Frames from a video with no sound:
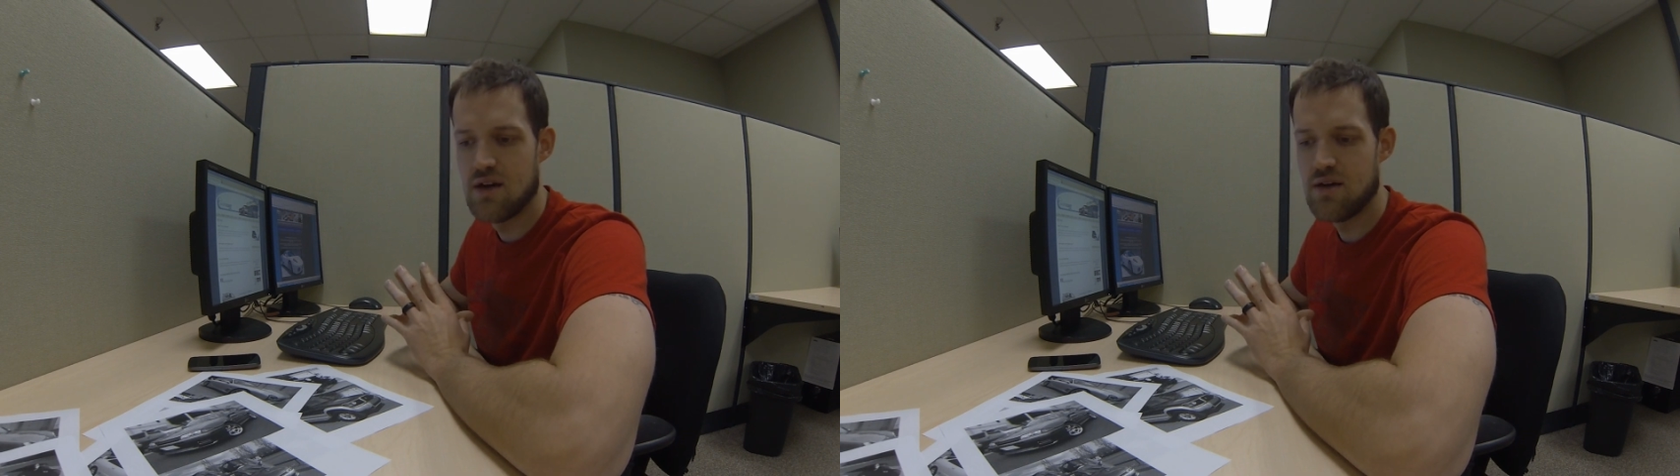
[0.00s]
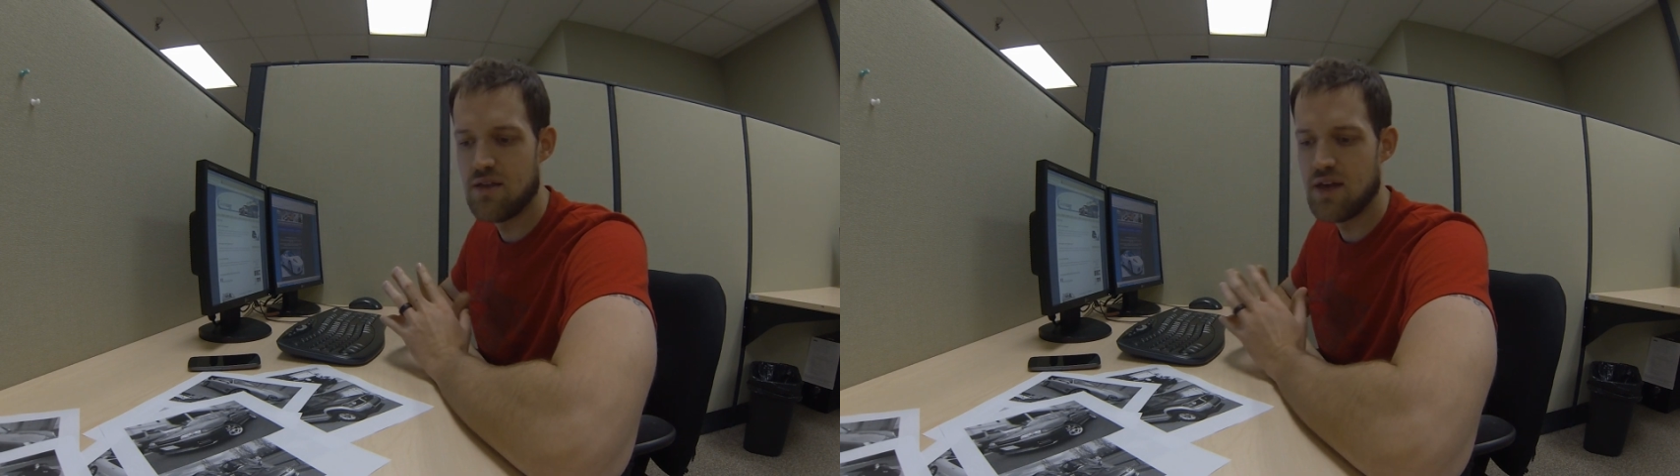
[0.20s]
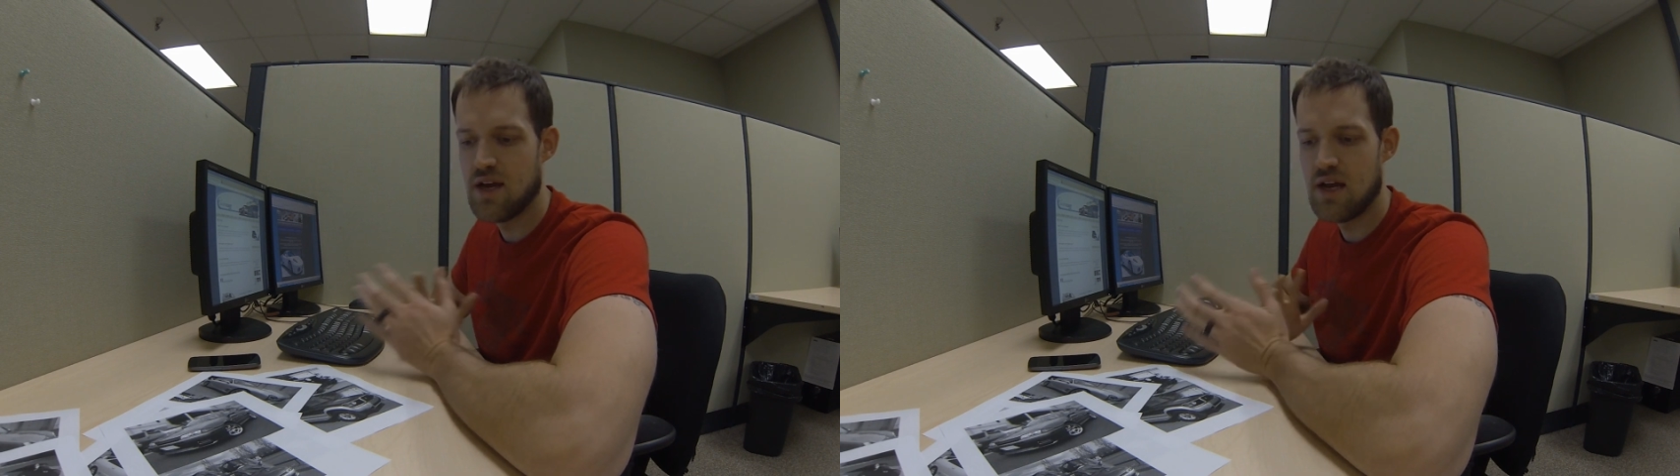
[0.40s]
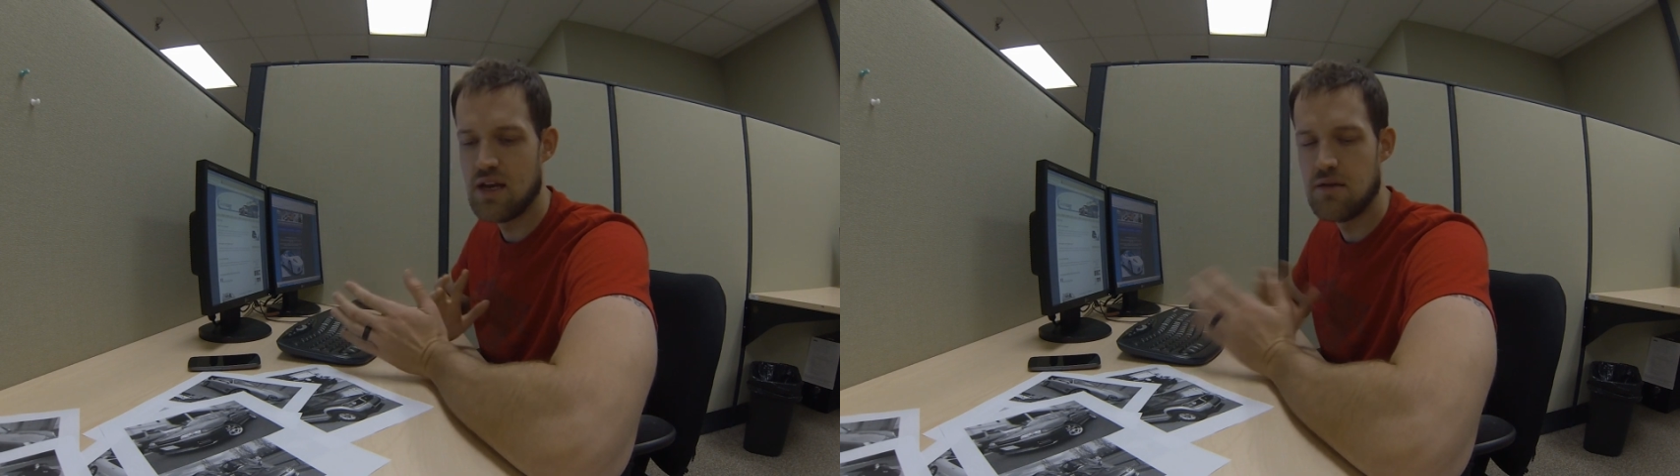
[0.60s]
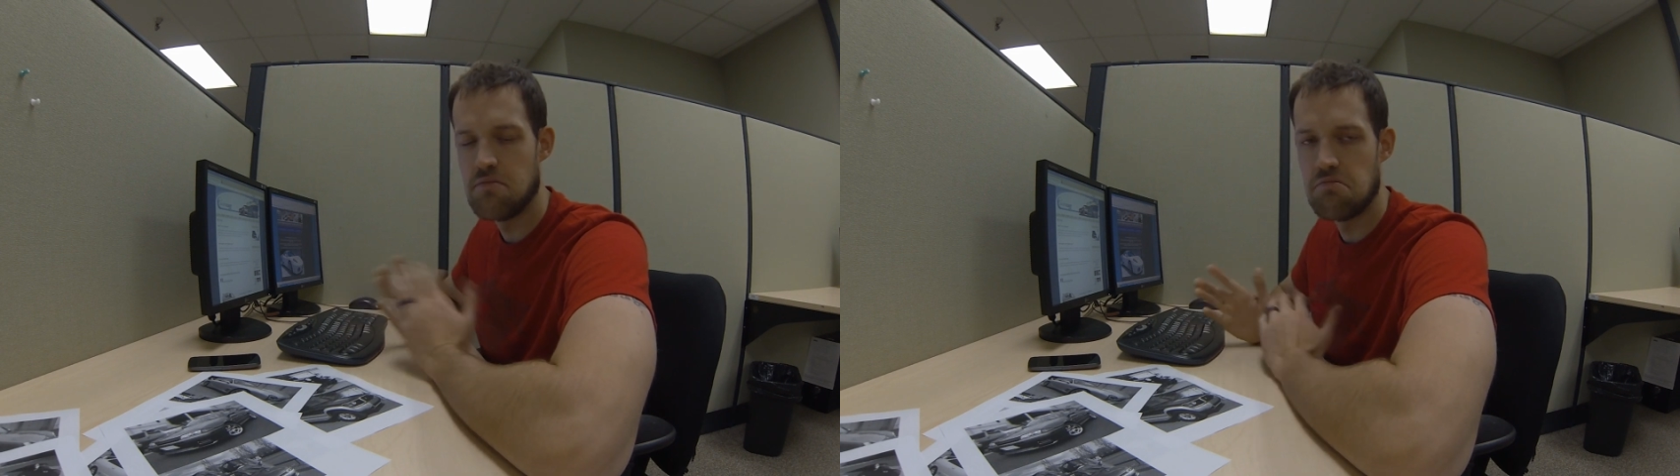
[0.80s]
And
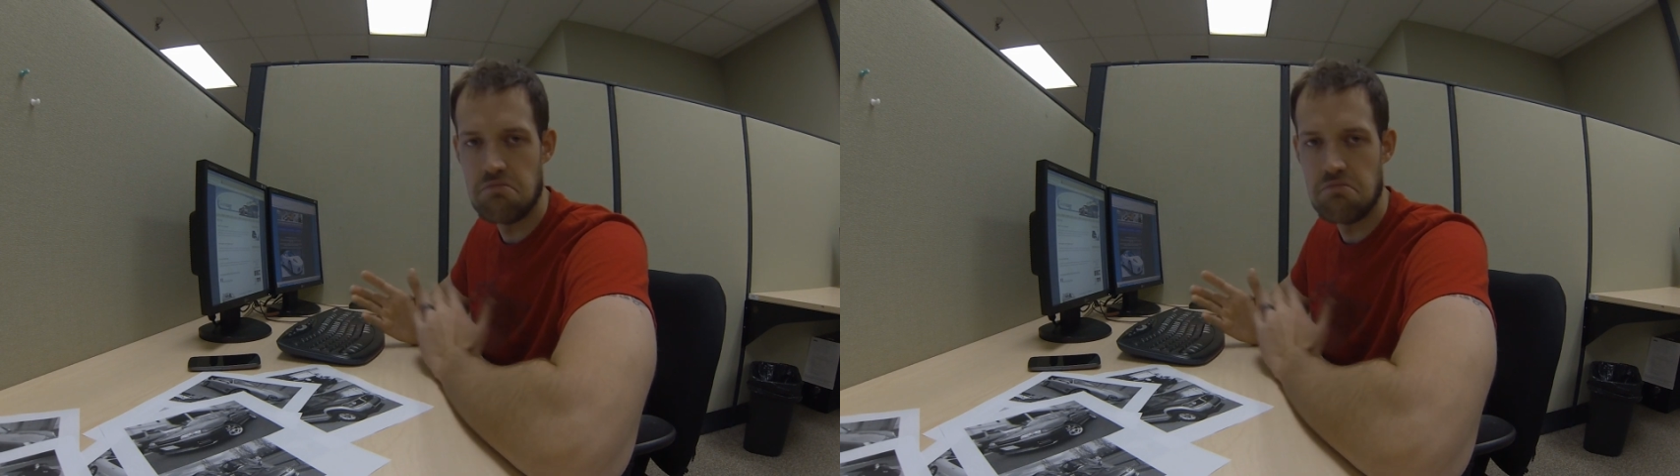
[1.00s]
then